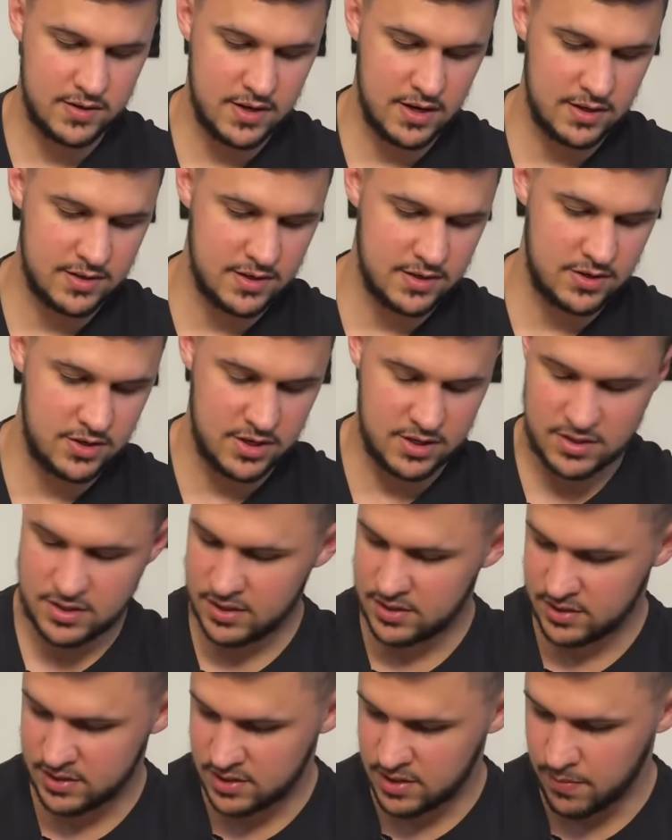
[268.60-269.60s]
this is just
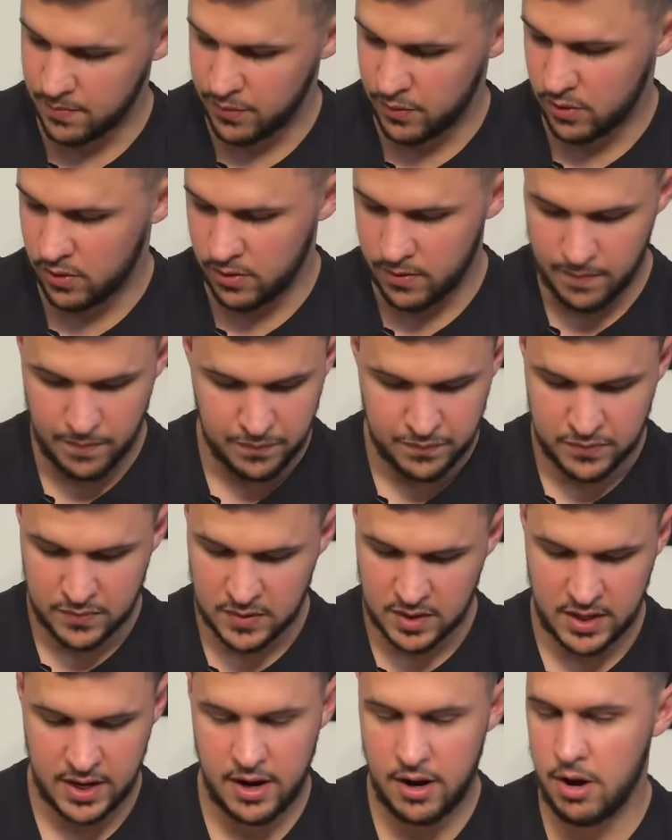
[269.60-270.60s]
a simple
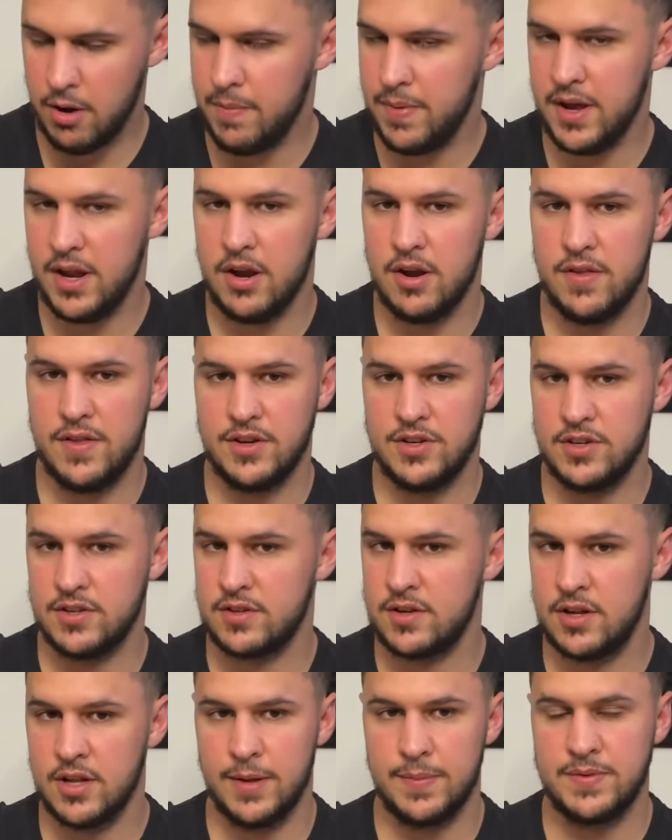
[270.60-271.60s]
carabiner that
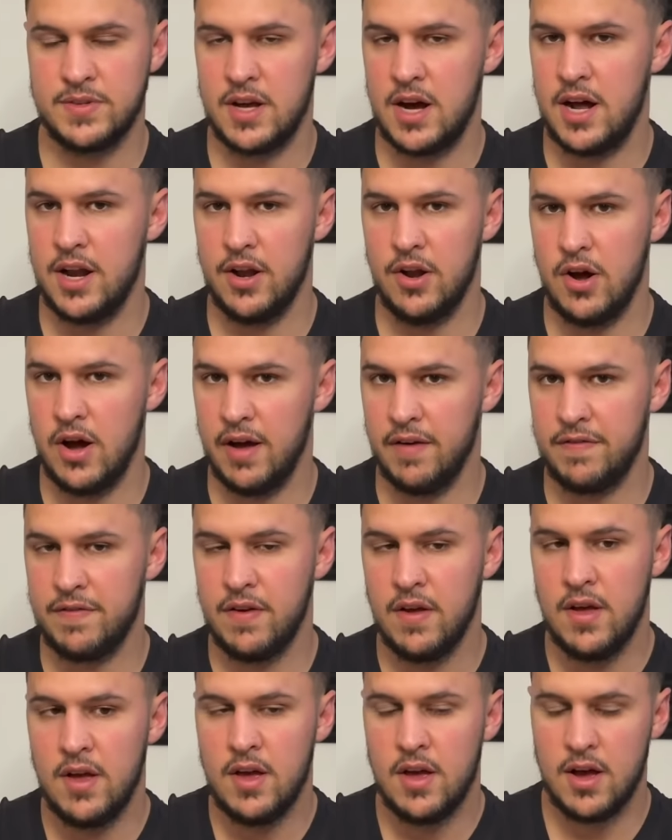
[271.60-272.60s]
just clips on and off.
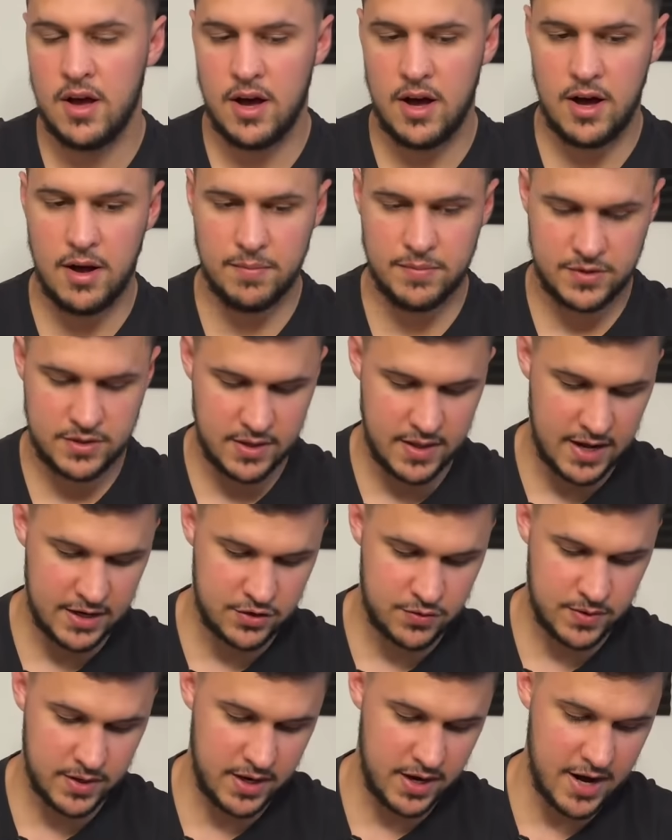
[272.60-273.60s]
So
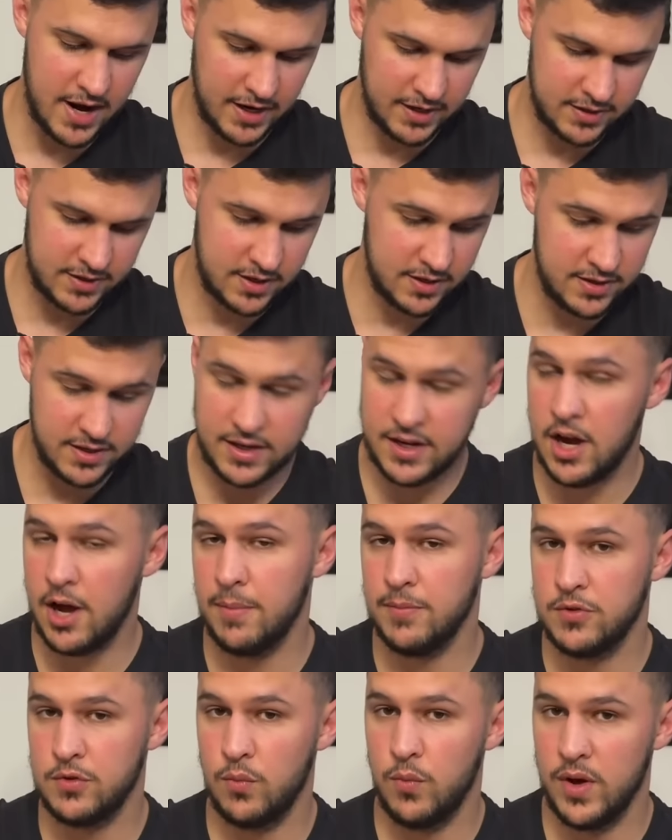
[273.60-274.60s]
that's really nice because it
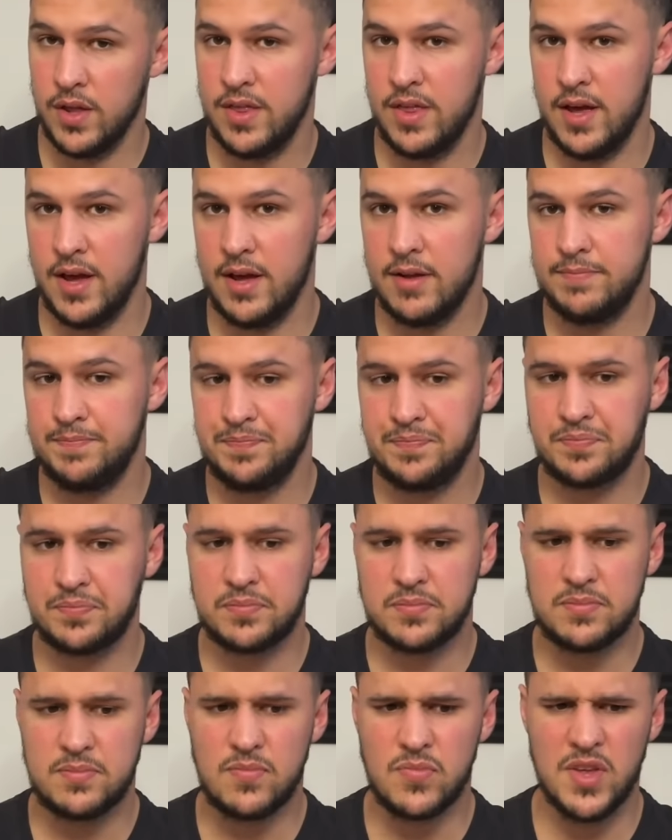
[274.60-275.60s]
comes with it.
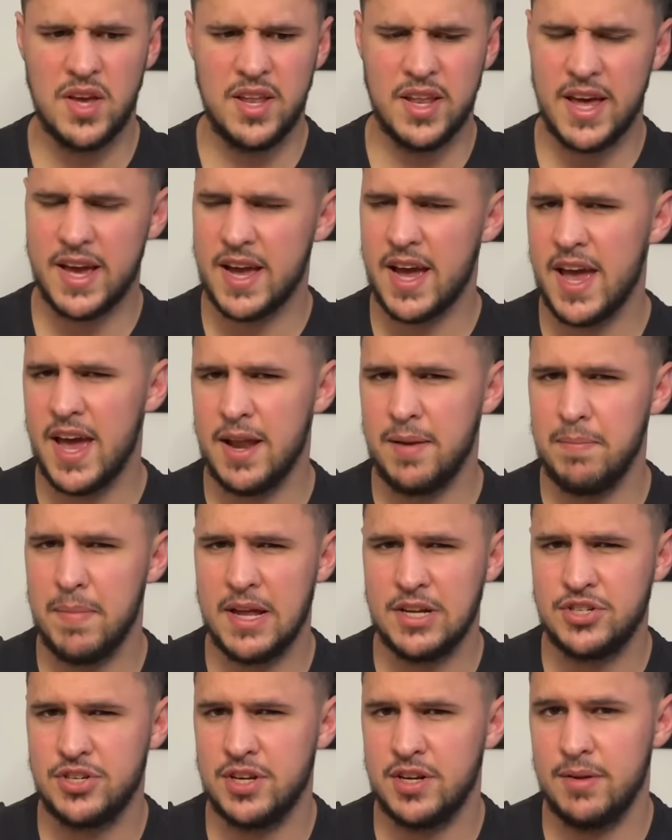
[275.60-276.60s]
And like I had
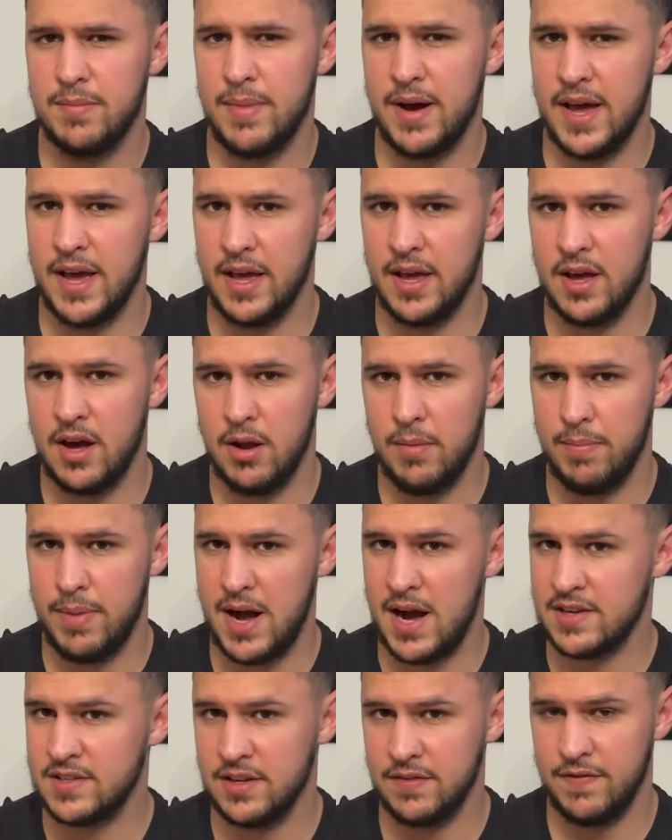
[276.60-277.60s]
mentioned in my
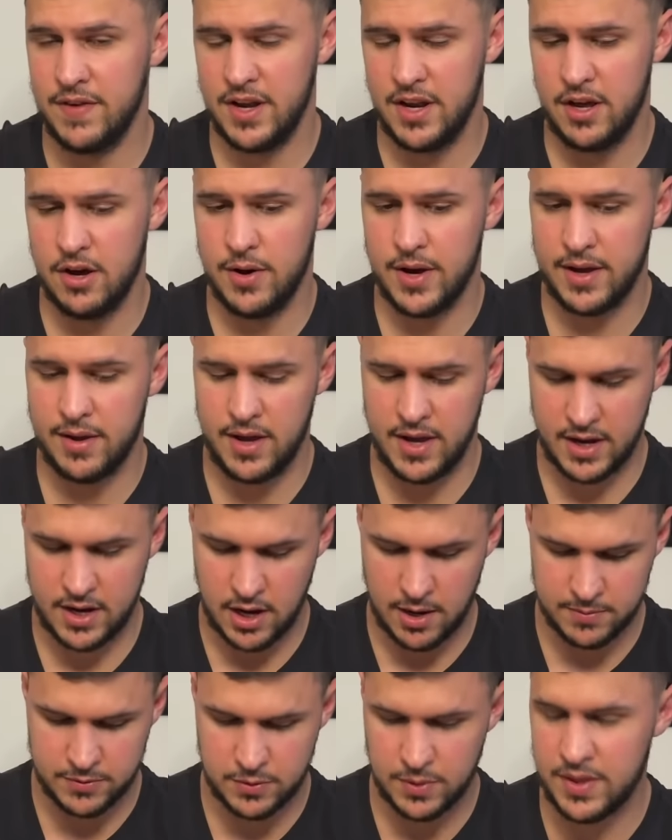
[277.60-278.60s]
unboxing video, it
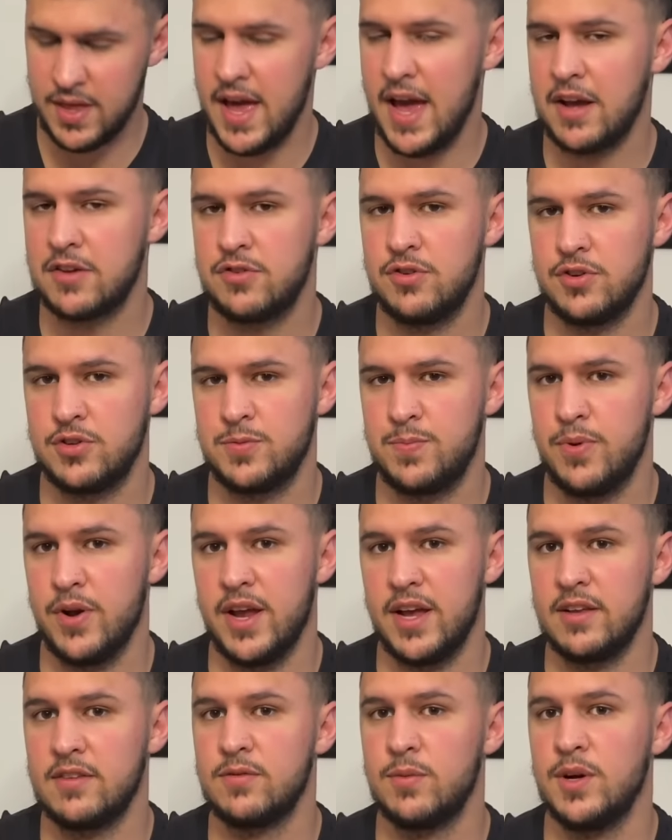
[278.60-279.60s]
comes with extra
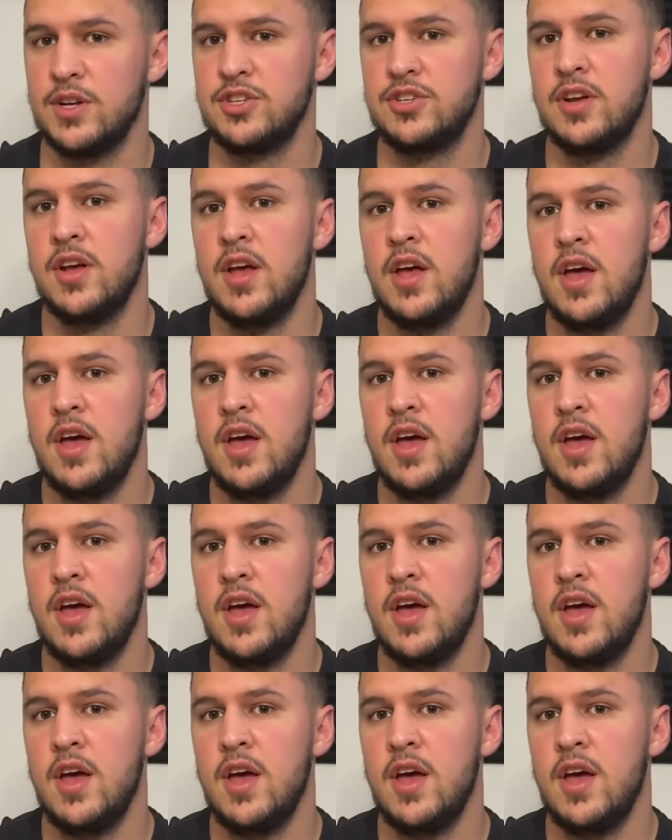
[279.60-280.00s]
springs, which